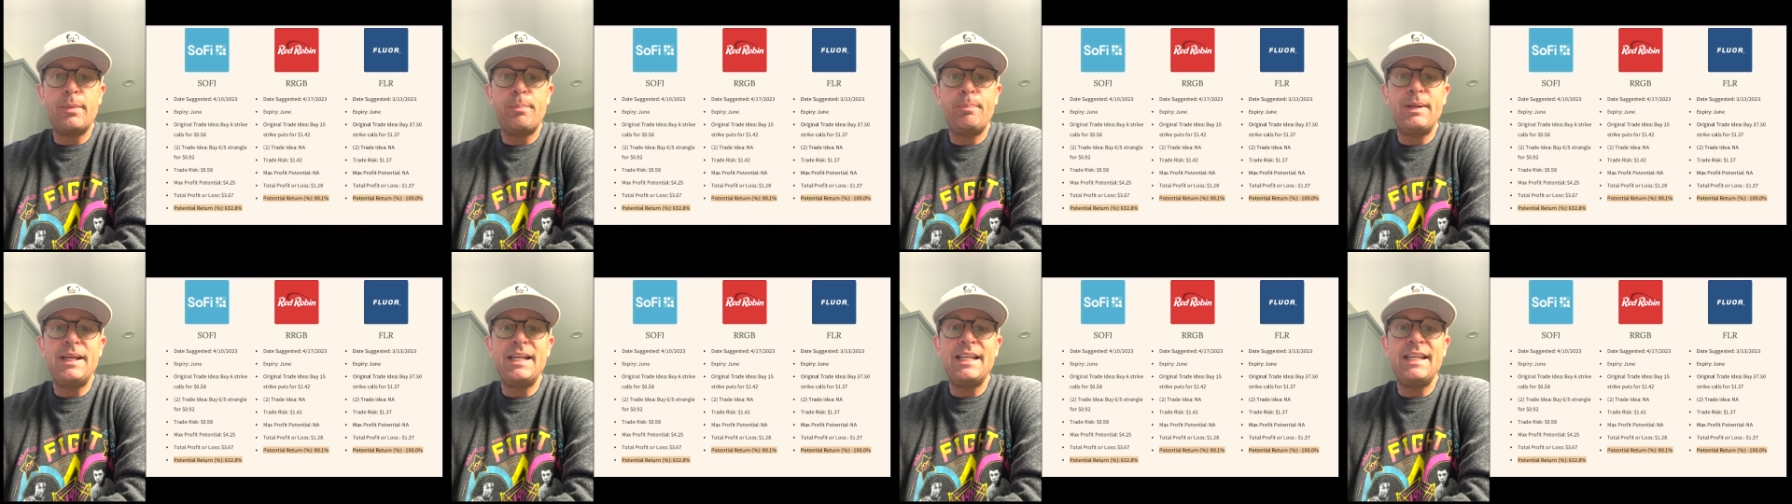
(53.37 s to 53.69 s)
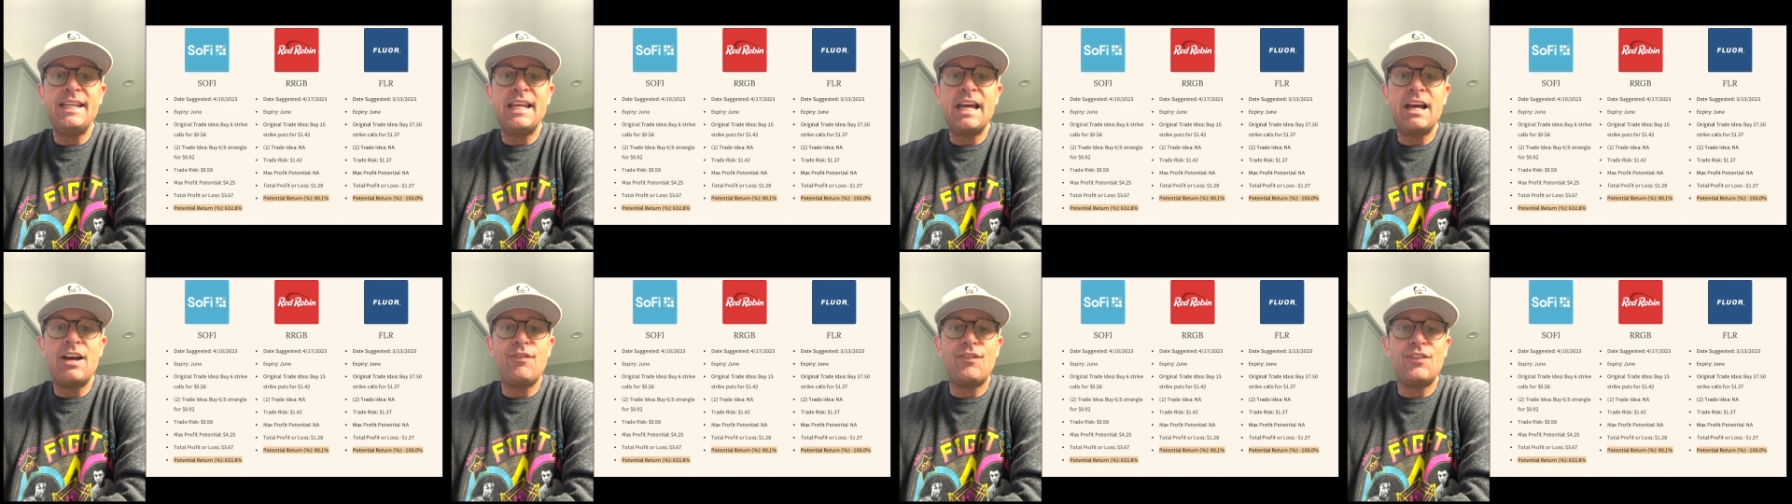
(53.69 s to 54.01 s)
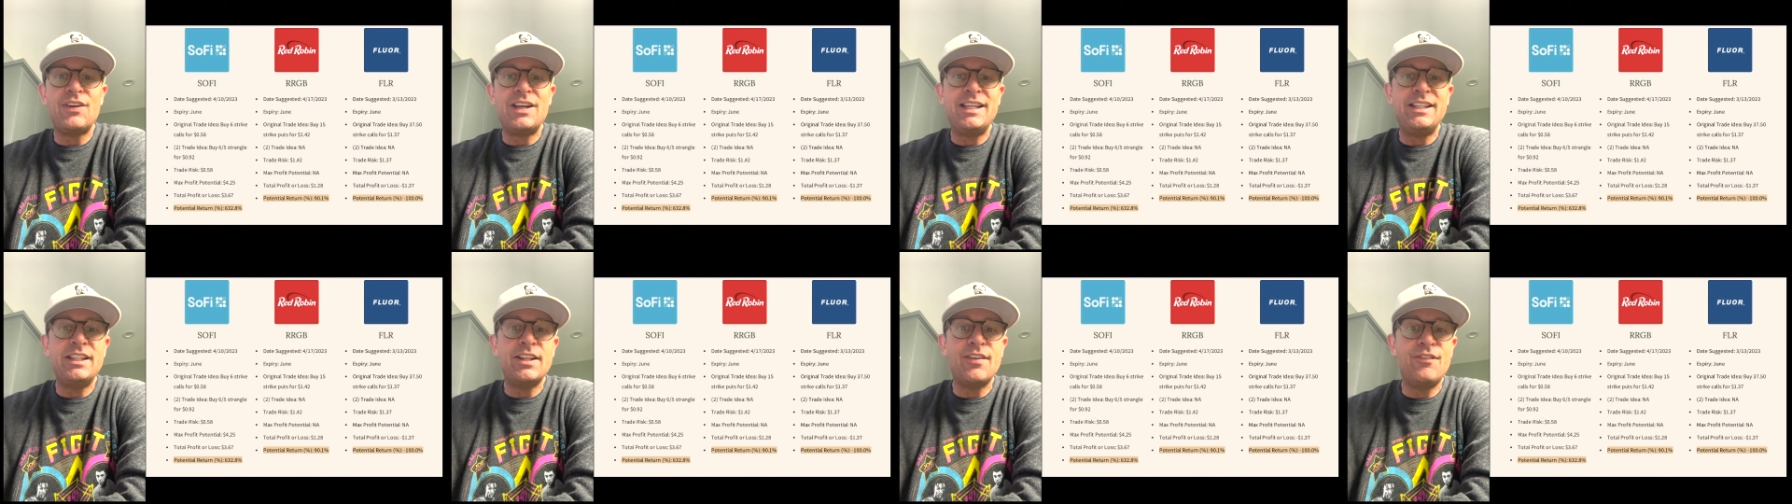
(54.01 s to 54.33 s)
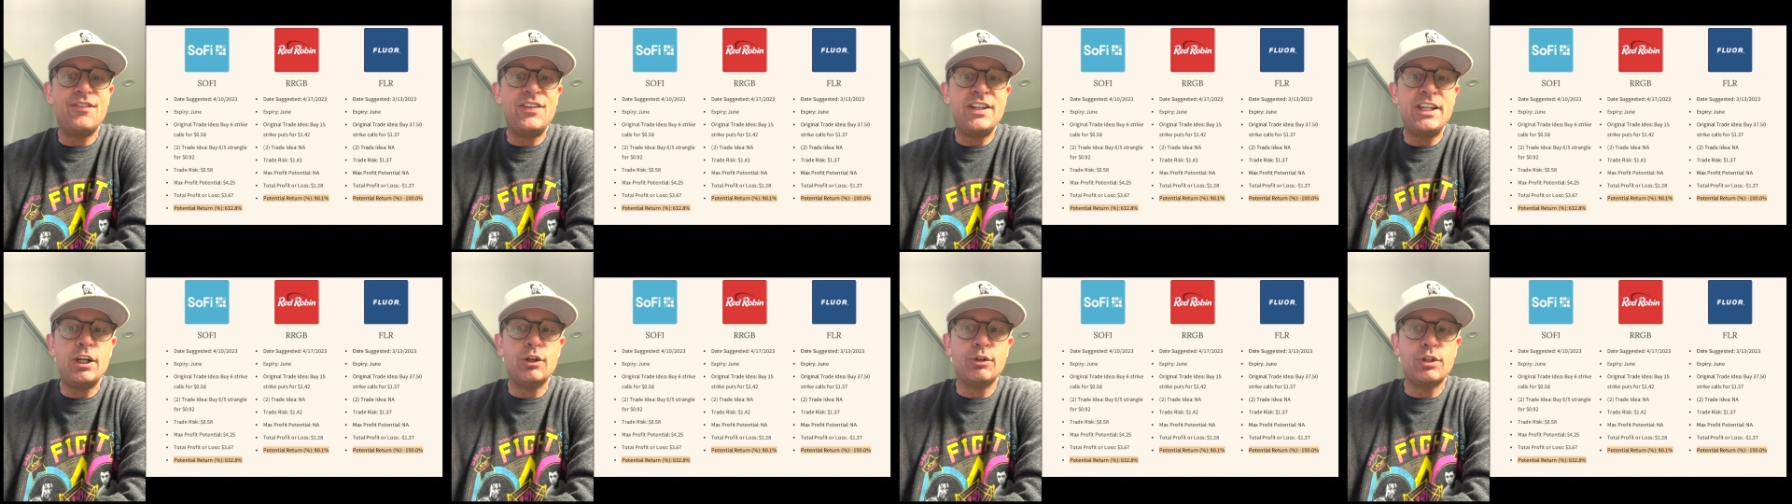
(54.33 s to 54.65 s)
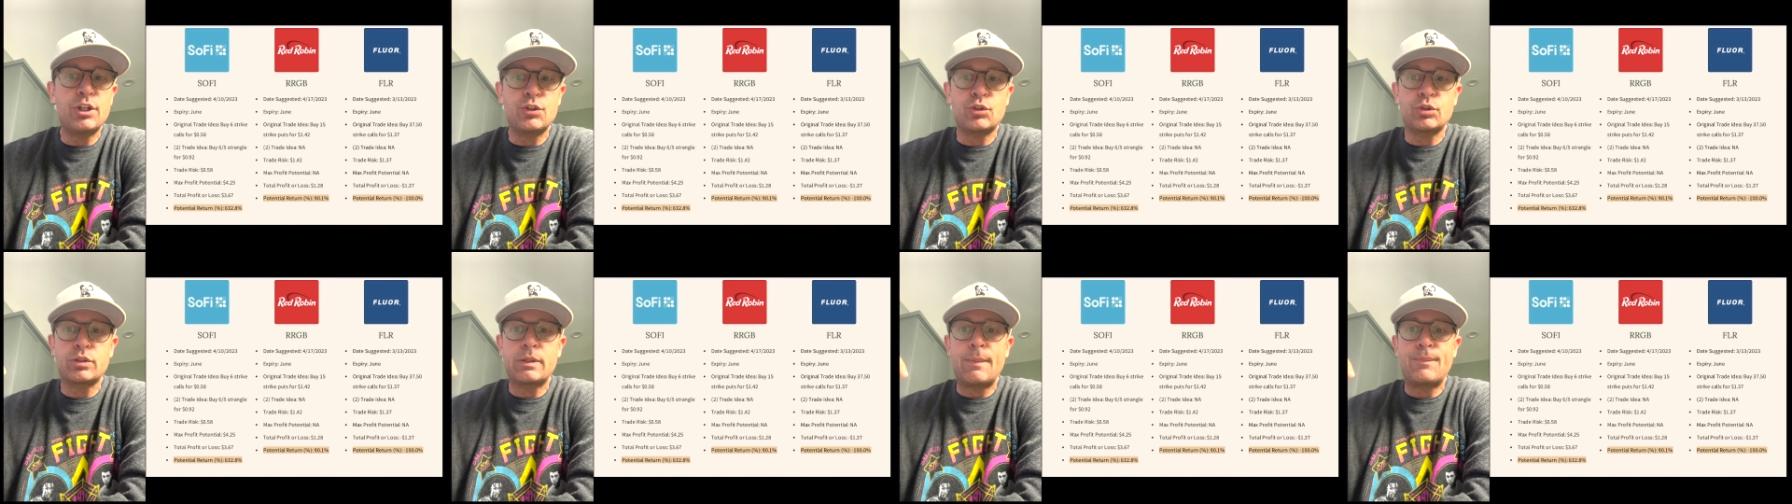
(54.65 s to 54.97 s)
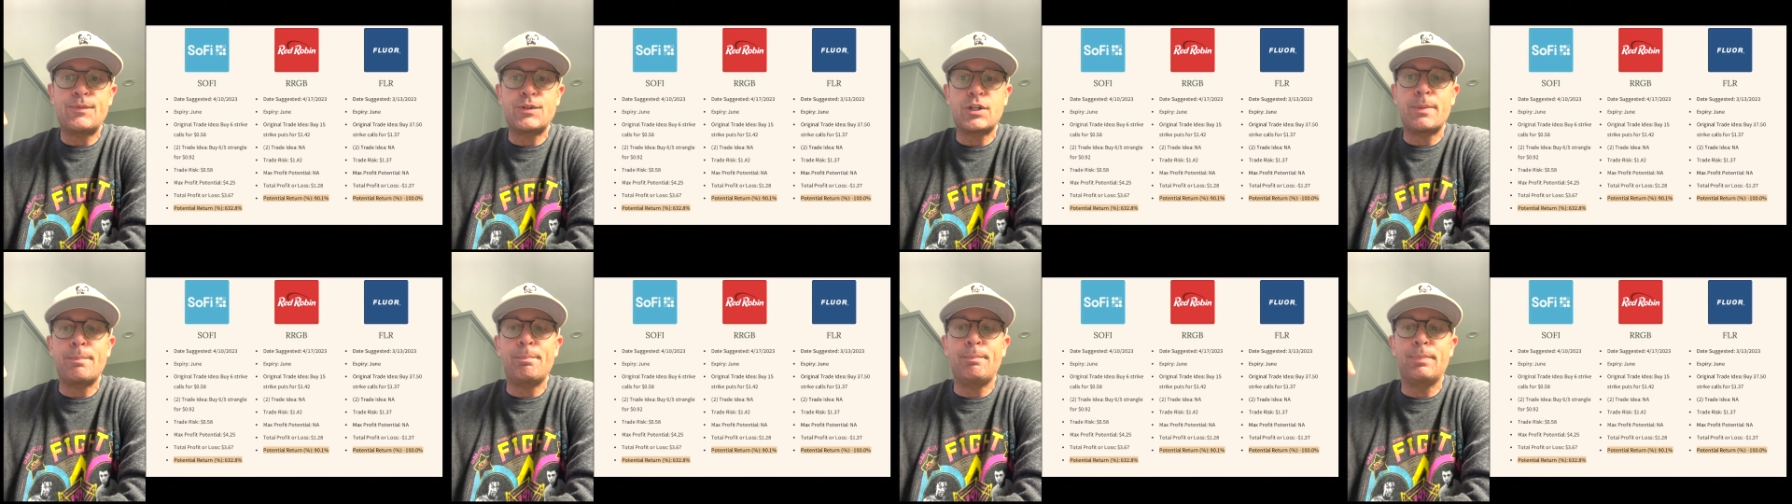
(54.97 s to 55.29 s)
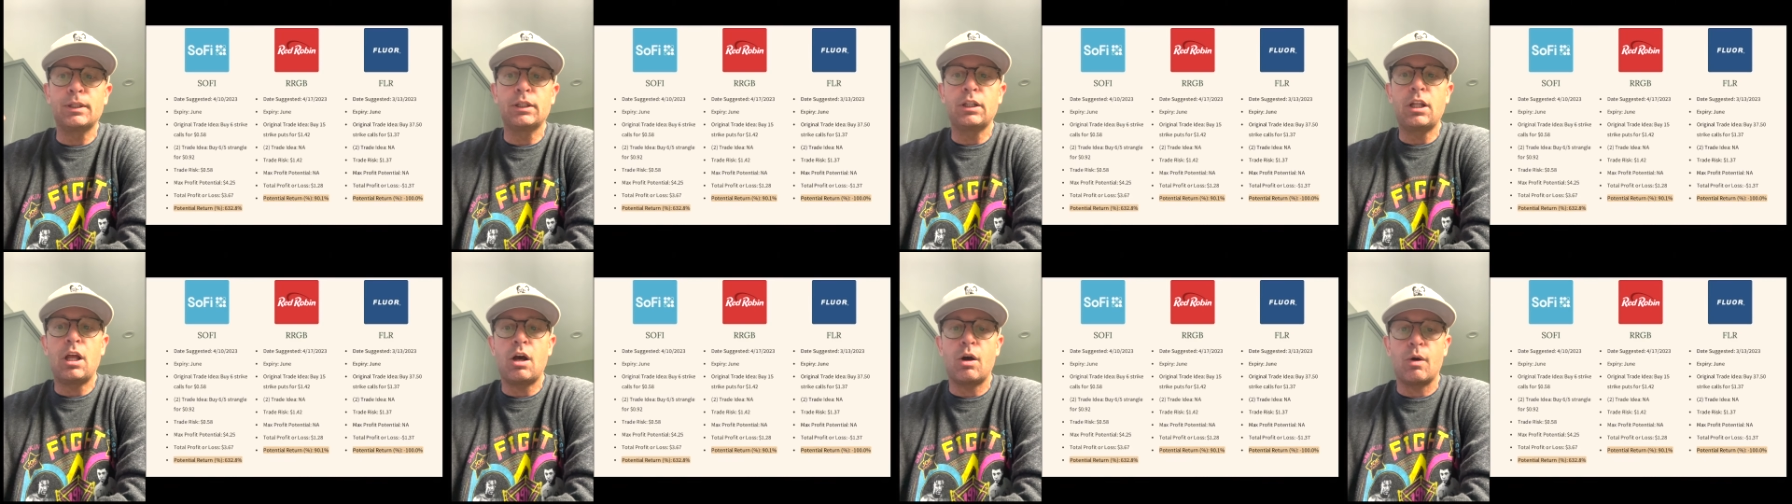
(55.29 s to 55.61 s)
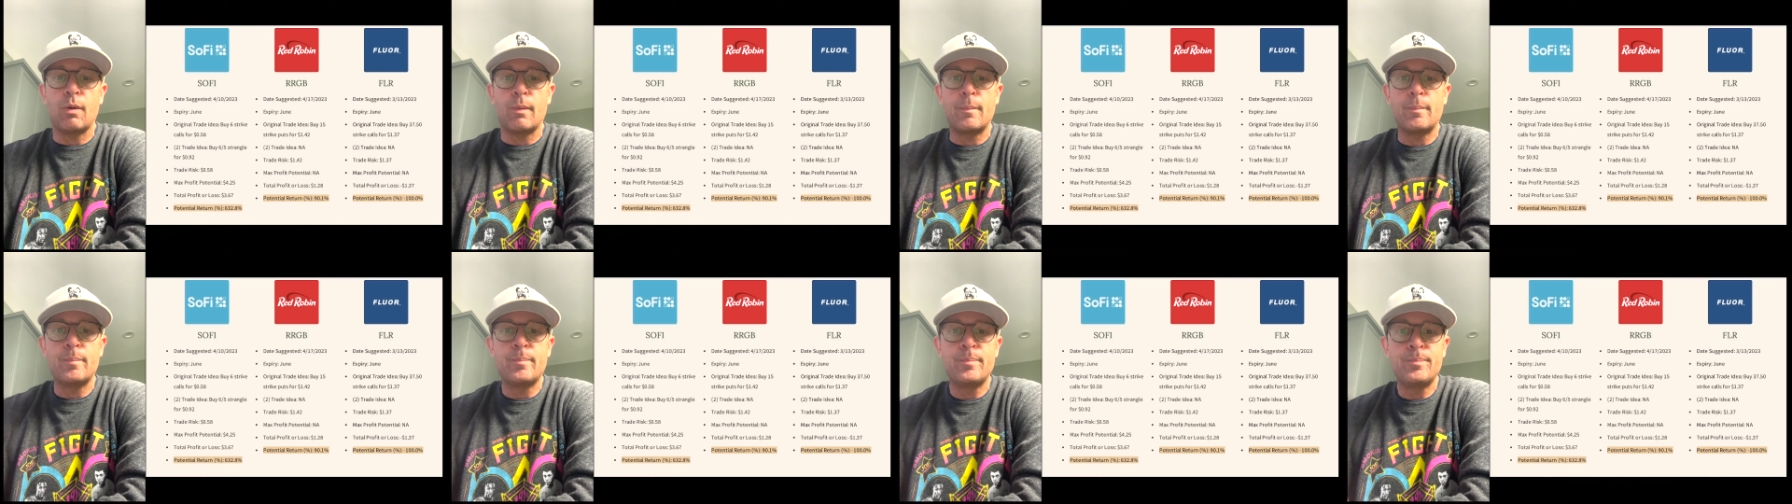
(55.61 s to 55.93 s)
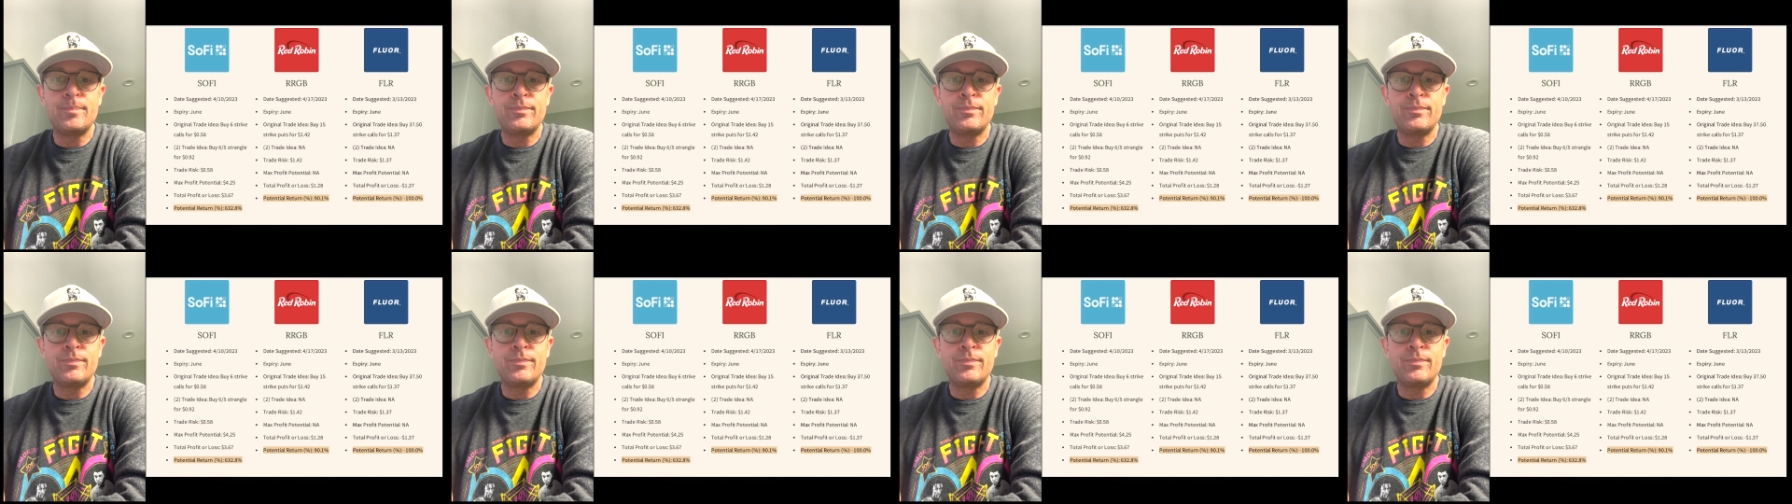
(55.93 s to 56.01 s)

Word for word: PDF in the video description below.